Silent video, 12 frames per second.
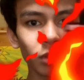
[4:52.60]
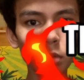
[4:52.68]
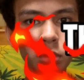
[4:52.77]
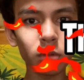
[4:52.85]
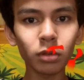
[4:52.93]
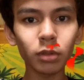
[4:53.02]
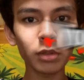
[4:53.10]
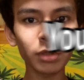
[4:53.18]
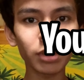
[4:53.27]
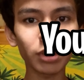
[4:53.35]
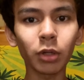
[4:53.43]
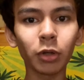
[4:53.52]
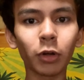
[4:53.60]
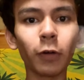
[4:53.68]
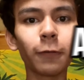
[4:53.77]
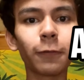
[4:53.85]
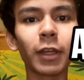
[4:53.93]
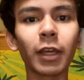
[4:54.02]
next guy you're about to
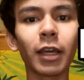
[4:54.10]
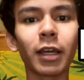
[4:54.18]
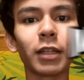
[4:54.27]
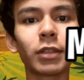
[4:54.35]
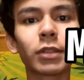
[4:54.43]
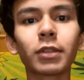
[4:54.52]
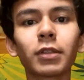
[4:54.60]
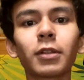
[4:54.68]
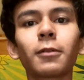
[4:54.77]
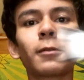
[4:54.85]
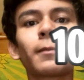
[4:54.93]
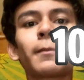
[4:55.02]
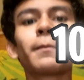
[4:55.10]
see already knows me from about ten